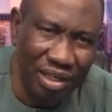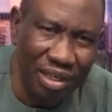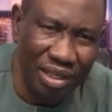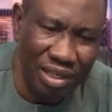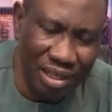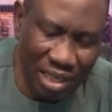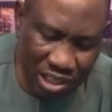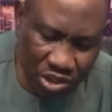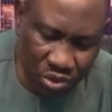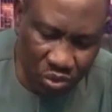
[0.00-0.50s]

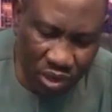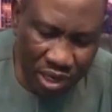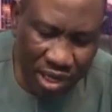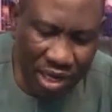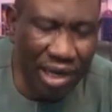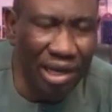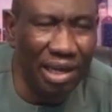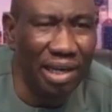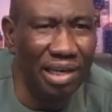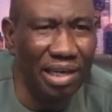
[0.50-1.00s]
That's
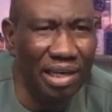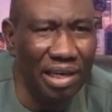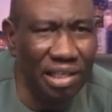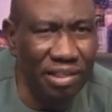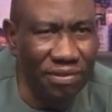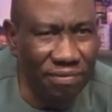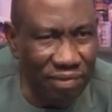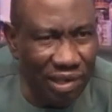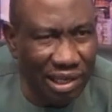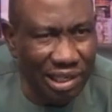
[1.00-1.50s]
why
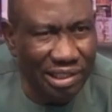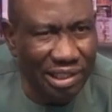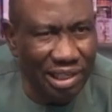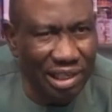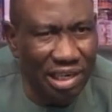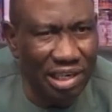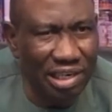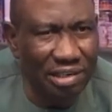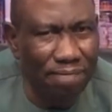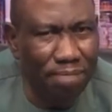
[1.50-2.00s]
it's
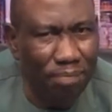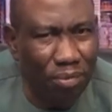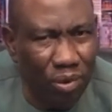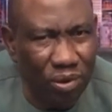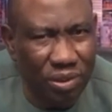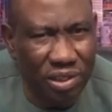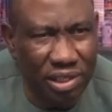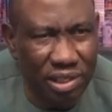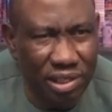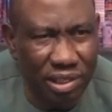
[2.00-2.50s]
vitally
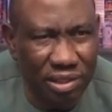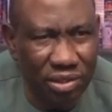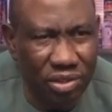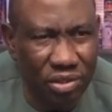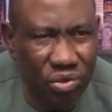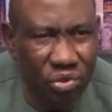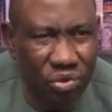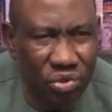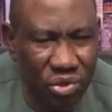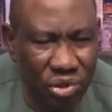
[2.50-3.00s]
important
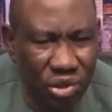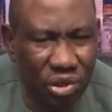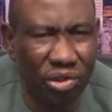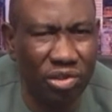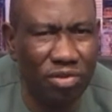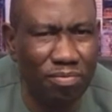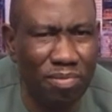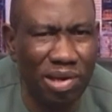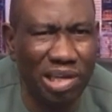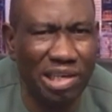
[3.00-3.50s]
you don't
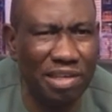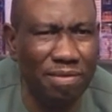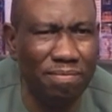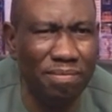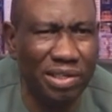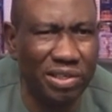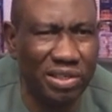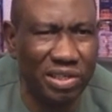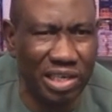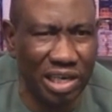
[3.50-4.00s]
make the
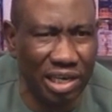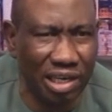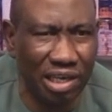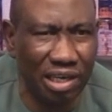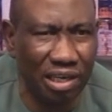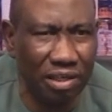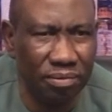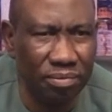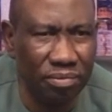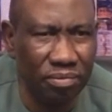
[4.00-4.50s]
mistake
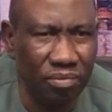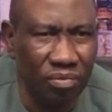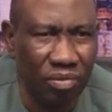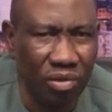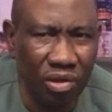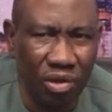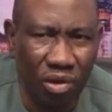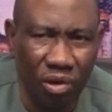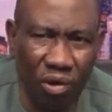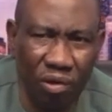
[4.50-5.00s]

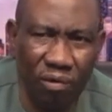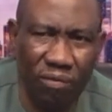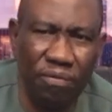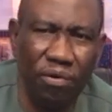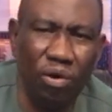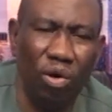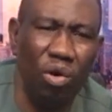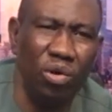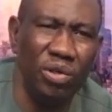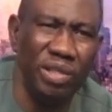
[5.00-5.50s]
of
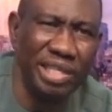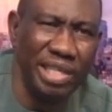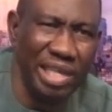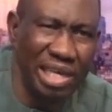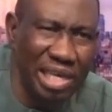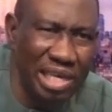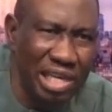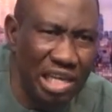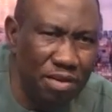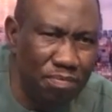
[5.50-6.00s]

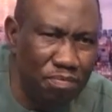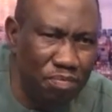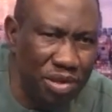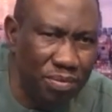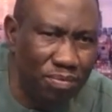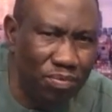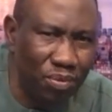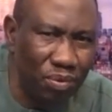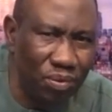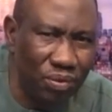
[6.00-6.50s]
ordaining
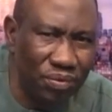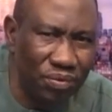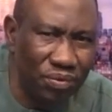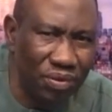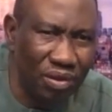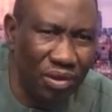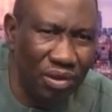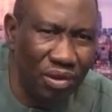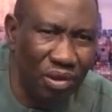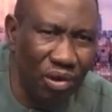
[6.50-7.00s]
people,
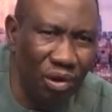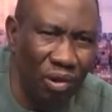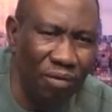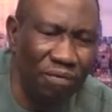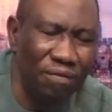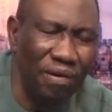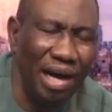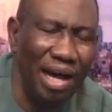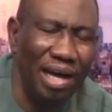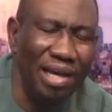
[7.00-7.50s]
of
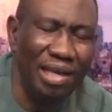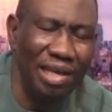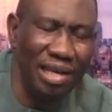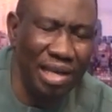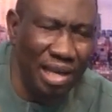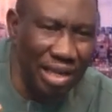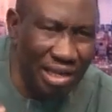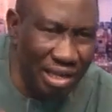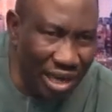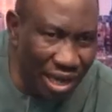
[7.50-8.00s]

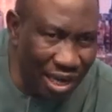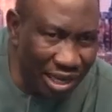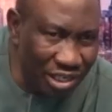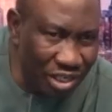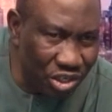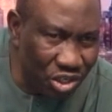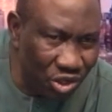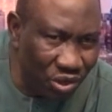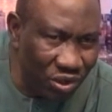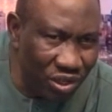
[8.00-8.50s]
laying
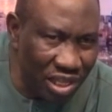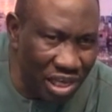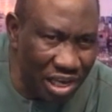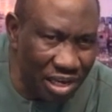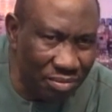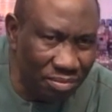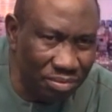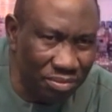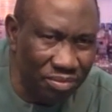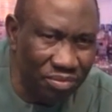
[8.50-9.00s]
hands on
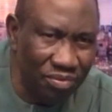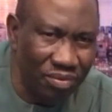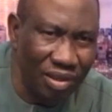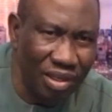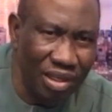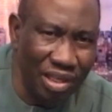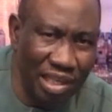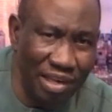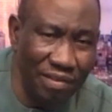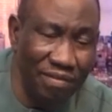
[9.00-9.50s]
them,
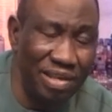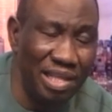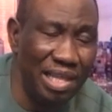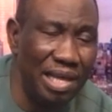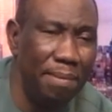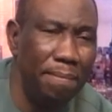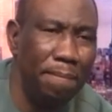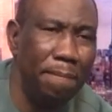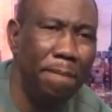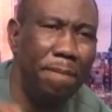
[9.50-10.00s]
giving
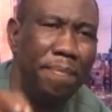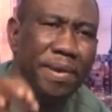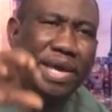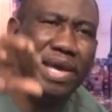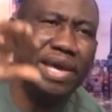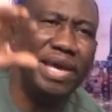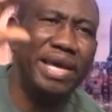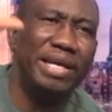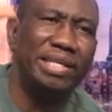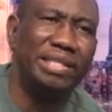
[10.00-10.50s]
them
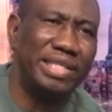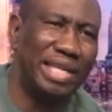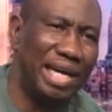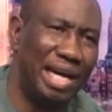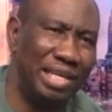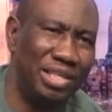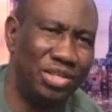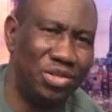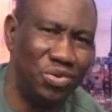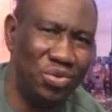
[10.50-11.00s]
big
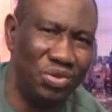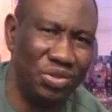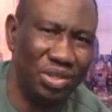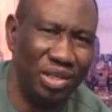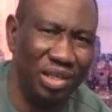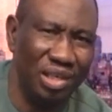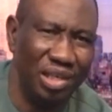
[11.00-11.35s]
titles,